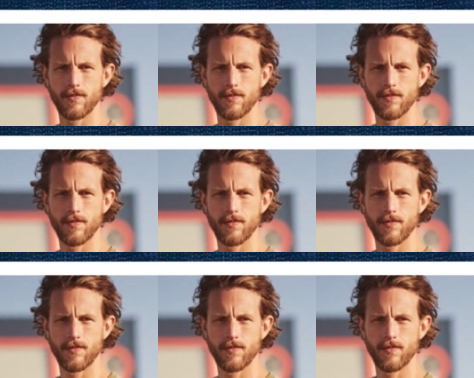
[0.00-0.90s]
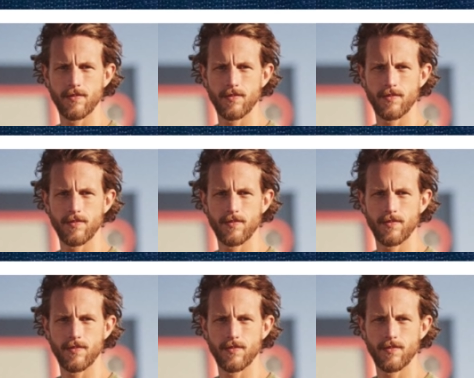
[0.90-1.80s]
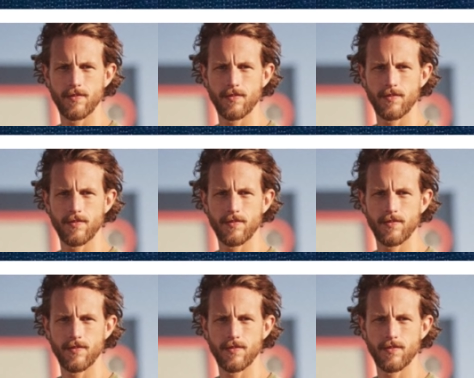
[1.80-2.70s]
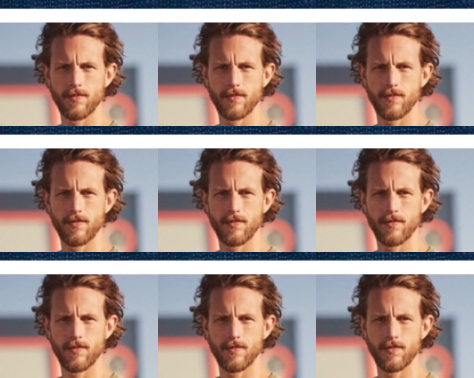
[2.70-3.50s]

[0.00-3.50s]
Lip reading: Nothing is said.